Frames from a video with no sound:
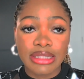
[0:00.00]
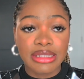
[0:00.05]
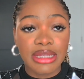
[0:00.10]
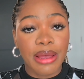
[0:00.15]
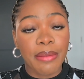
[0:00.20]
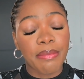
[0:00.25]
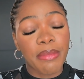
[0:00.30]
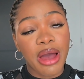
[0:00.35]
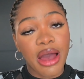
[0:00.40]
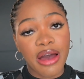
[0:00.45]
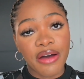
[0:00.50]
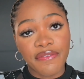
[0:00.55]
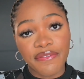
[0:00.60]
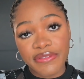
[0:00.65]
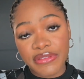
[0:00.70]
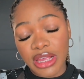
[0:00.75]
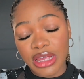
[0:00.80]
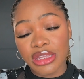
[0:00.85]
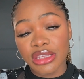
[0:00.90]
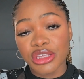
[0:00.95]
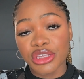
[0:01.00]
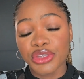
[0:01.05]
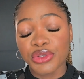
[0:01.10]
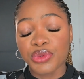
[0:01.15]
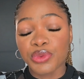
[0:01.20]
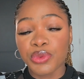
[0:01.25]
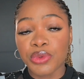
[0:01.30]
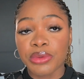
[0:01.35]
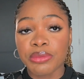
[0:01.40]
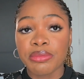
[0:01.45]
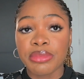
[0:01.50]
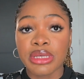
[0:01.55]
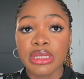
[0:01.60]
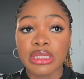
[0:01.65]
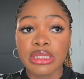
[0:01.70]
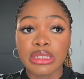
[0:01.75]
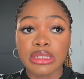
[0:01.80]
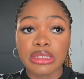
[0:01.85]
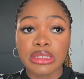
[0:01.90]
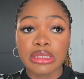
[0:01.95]
step after this would be
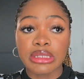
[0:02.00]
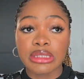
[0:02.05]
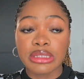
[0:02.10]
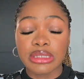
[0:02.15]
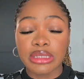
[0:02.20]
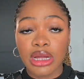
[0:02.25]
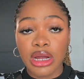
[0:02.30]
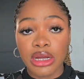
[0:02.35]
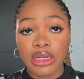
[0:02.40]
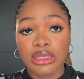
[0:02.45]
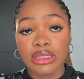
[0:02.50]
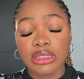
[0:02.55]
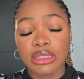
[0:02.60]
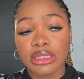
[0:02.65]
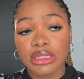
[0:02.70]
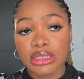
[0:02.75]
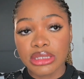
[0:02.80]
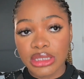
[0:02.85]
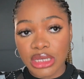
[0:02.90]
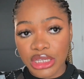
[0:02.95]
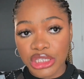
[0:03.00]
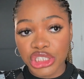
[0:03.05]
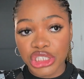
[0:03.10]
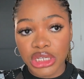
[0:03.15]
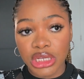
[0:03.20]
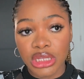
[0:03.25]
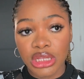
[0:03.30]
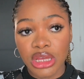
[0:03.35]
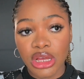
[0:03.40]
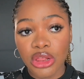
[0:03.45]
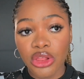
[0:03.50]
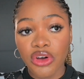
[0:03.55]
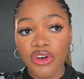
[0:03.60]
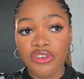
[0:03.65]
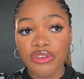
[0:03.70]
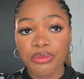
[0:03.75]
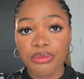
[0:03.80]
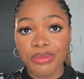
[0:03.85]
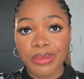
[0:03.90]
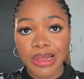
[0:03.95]
to start searching. There are a lot
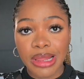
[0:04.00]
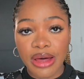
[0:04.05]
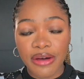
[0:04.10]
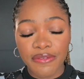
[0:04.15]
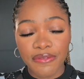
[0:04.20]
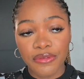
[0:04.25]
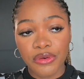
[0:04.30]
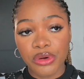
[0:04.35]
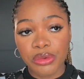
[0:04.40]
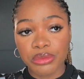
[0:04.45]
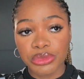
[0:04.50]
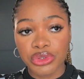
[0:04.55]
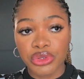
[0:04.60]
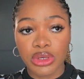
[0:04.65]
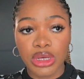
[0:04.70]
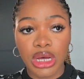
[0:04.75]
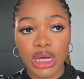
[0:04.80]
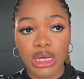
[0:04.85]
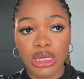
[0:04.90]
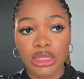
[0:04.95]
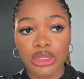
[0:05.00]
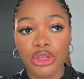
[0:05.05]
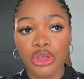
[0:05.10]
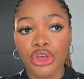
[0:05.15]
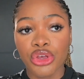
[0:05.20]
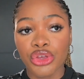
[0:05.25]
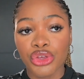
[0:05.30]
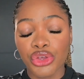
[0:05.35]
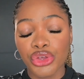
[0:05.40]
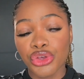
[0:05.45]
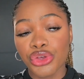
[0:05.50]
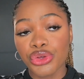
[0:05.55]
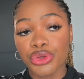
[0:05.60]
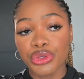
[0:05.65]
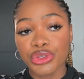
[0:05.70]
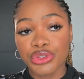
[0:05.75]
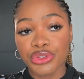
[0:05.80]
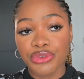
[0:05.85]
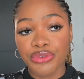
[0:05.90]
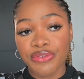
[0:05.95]
of platforms you can
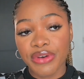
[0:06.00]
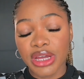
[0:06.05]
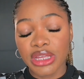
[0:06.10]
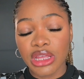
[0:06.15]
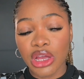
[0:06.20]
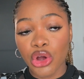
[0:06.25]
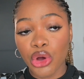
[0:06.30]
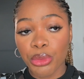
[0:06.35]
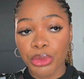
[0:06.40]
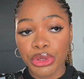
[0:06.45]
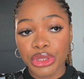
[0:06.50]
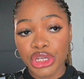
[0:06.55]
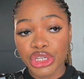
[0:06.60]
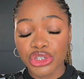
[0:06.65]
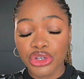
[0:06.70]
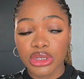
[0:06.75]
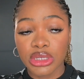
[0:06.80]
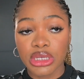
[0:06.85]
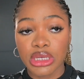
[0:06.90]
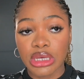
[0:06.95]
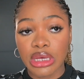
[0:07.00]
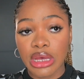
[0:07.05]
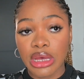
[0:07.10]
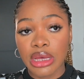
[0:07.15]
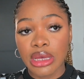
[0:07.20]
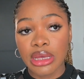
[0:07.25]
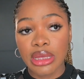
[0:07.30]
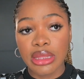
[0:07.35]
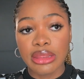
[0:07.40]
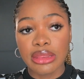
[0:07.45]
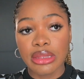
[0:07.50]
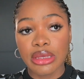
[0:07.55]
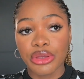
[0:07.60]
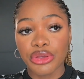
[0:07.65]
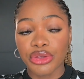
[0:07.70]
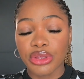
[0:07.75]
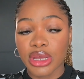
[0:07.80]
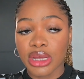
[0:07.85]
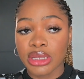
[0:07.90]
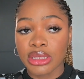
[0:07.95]
use to find accommodation here in the
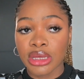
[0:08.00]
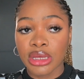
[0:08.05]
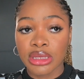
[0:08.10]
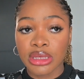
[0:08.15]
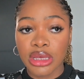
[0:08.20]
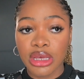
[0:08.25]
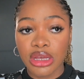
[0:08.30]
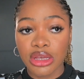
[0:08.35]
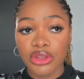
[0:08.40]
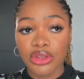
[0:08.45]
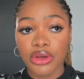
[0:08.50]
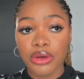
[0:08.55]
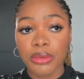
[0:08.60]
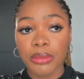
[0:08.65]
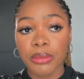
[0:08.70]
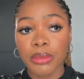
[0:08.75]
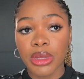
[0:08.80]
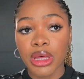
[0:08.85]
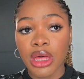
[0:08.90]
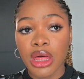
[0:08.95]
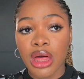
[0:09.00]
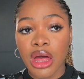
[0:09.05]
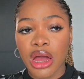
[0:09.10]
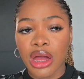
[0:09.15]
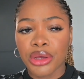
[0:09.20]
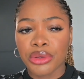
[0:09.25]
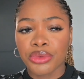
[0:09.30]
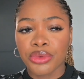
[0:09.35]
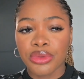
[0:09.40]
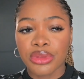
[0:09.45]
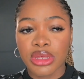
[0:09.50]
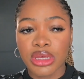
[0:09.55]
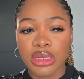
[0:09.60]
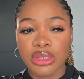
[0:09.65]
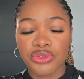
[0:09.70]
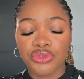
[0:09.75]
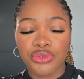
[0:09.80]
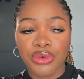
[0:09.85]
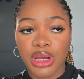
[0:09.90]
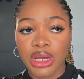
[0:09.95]
United Kingdom. I know
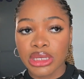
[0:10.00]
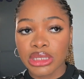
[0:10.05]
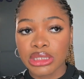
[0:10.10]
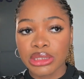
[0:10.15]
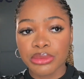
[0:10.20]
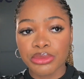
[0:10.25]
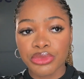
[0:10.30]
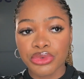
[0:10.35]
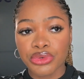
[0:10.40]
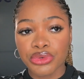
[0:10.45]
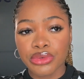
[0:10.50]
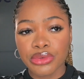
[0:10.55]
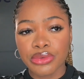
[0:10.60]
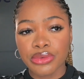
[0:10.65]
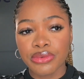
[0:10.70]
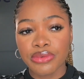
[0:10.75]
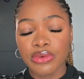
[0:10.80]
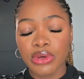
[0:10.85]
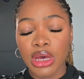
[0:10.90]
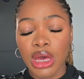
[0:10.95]
there's Rightmove,